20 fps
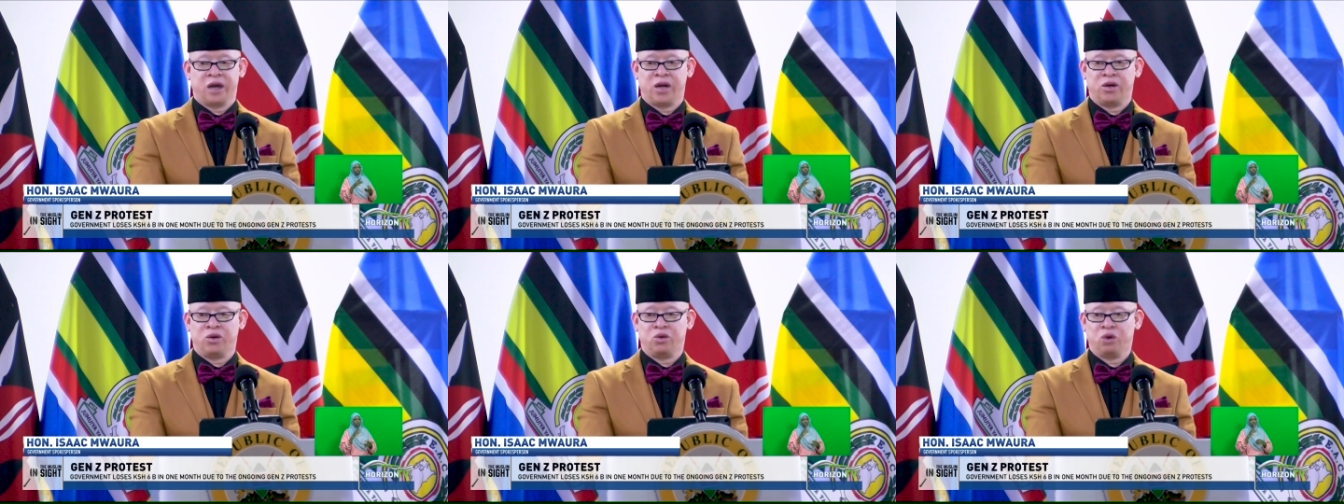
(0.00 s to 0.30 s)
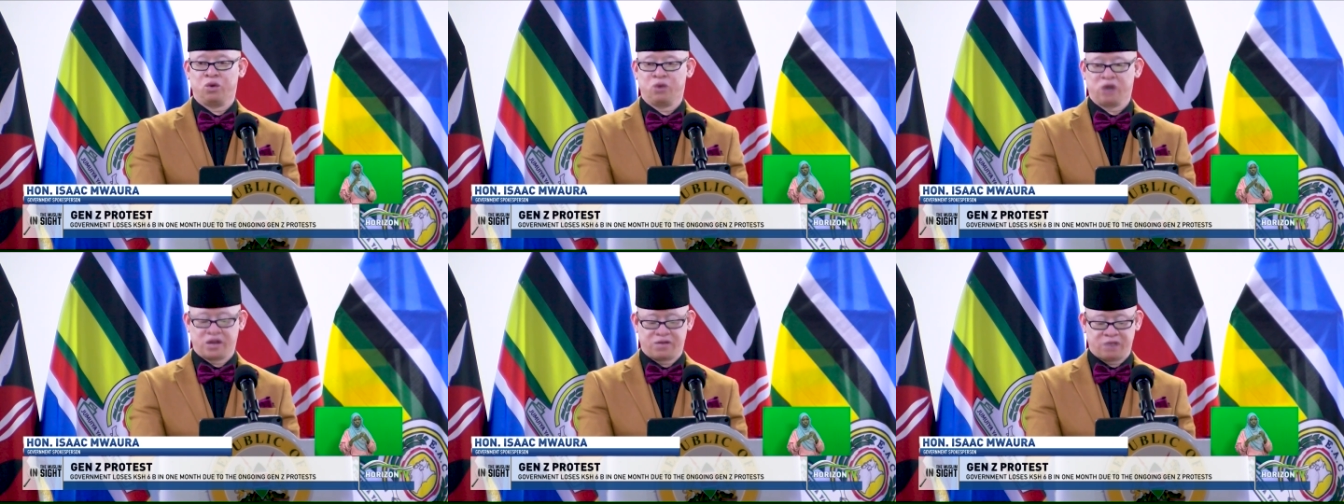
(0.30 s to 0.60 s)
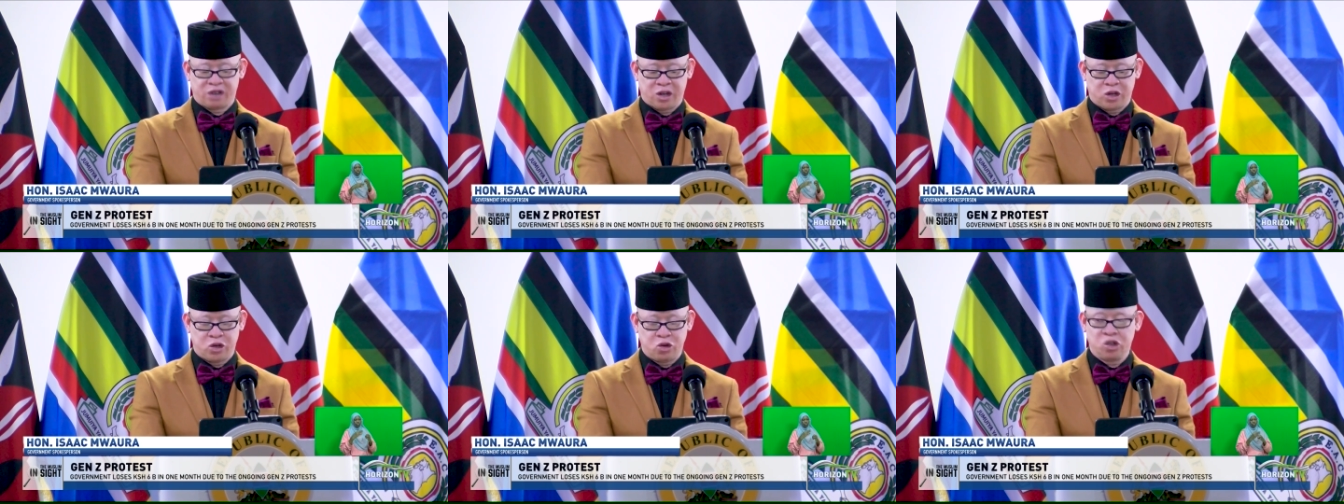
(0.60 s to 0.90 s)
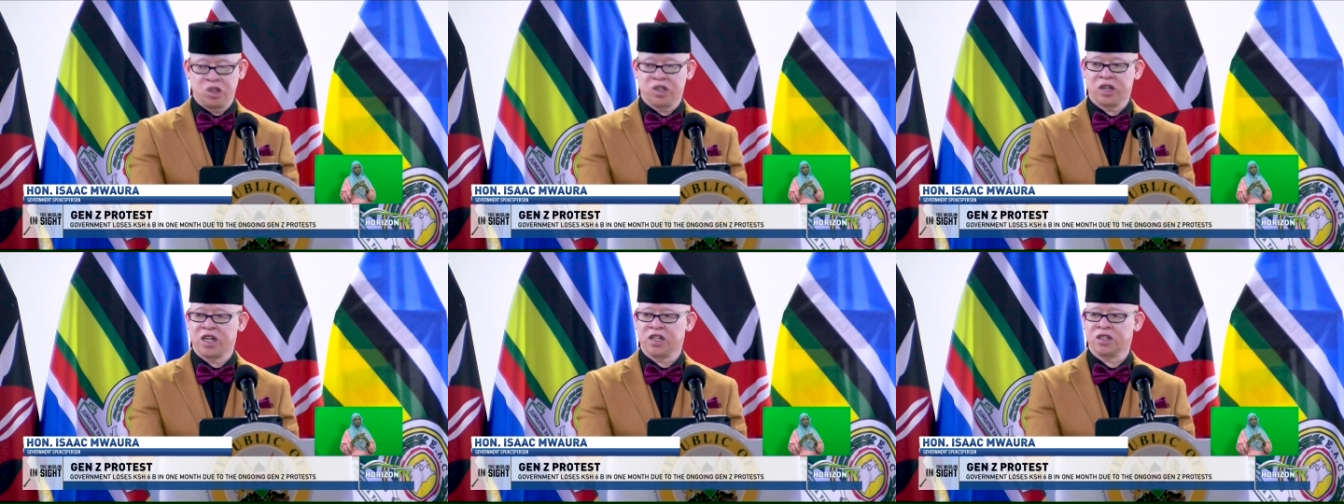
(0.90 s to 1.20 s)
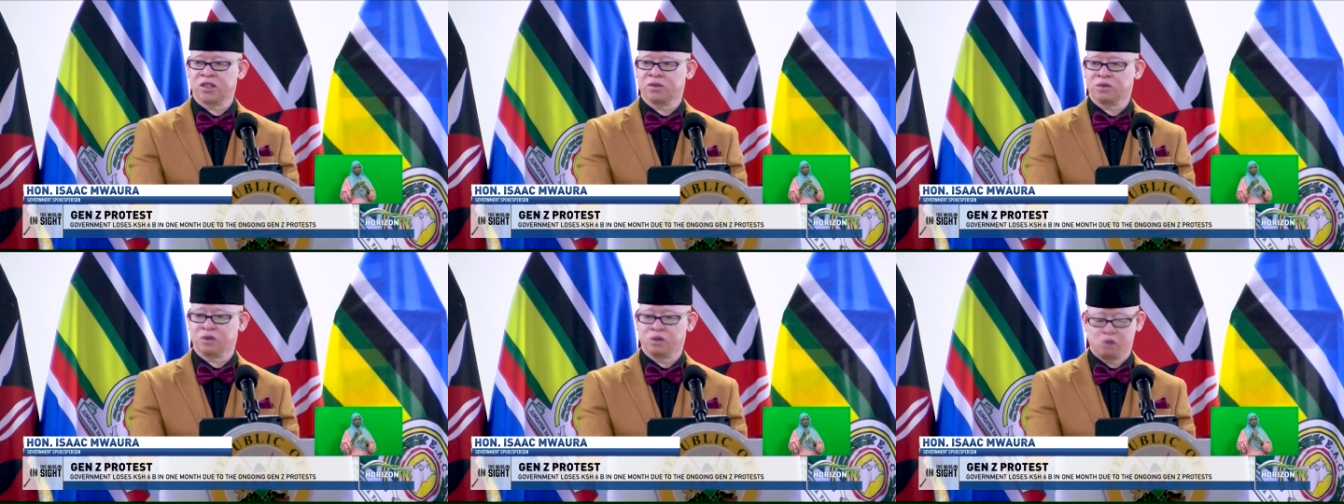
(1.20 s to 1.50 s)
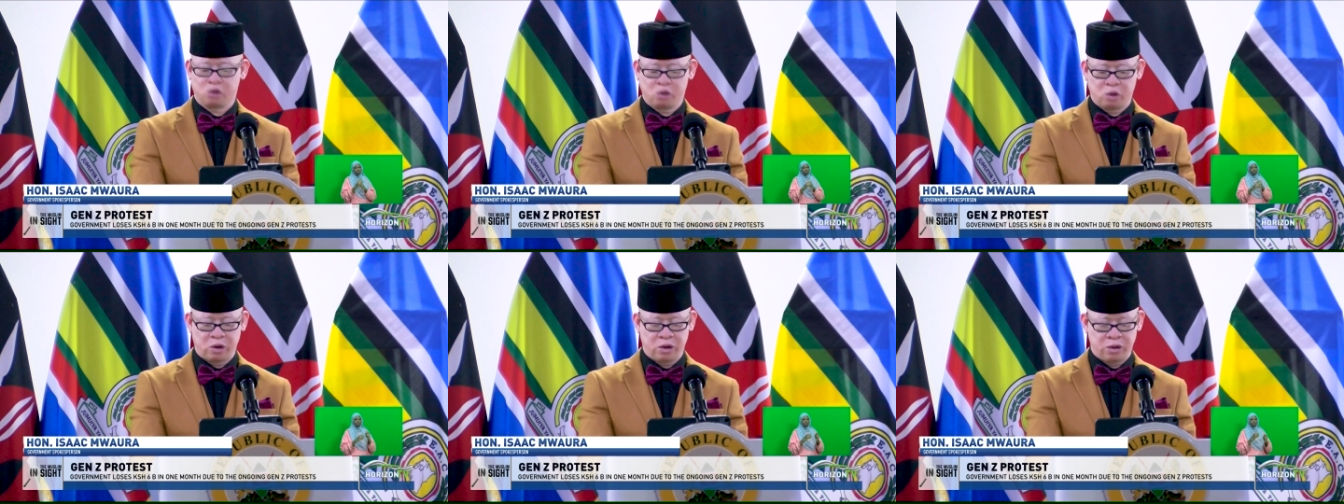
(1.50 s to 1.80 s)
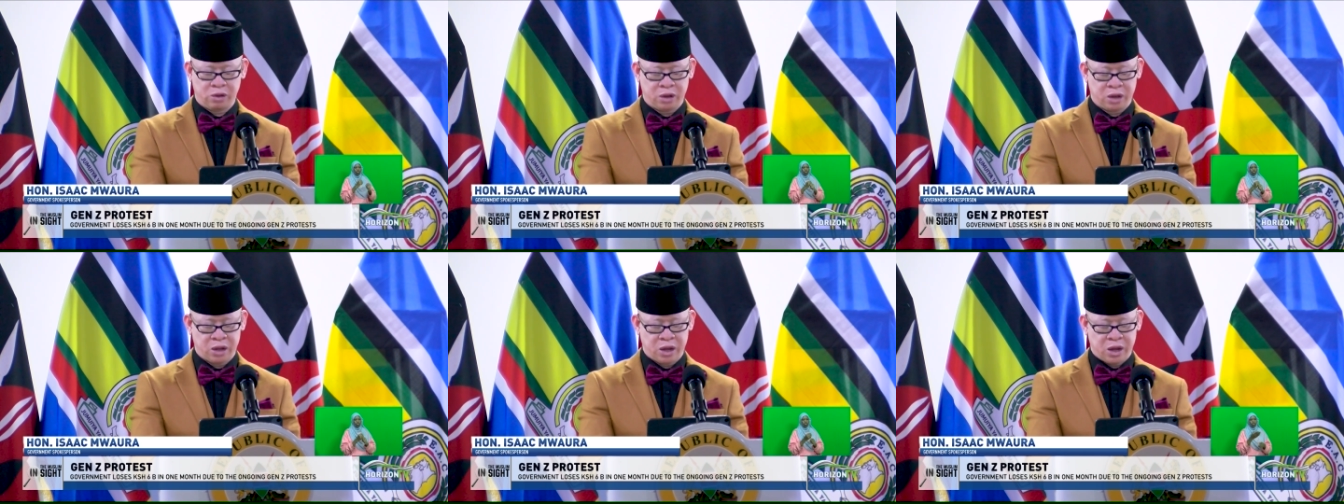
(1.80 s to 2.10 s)
And you know we have a huge tax
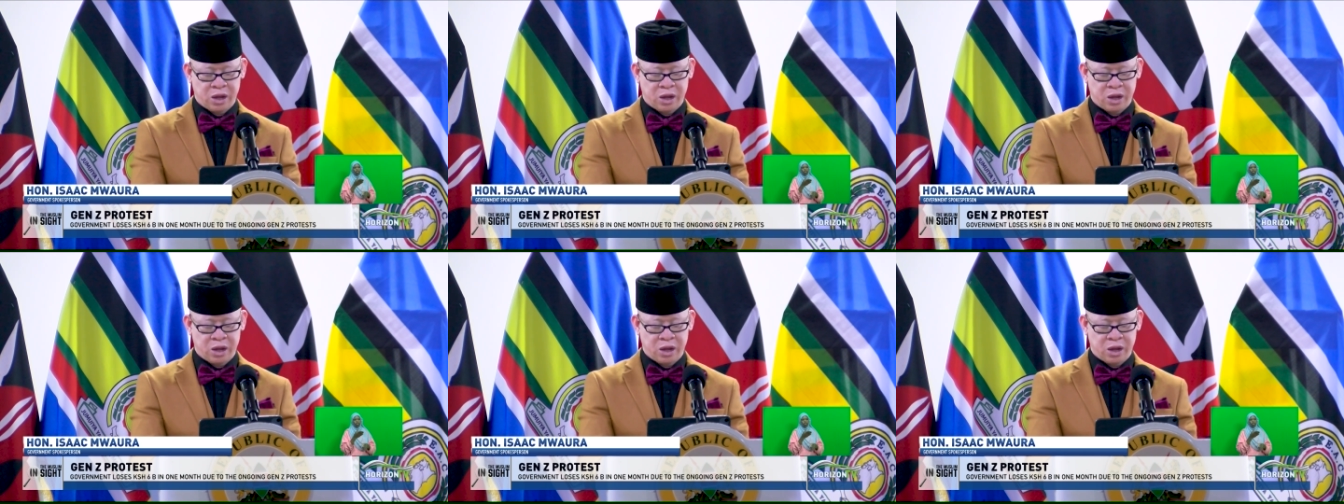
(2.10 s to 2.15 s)
hole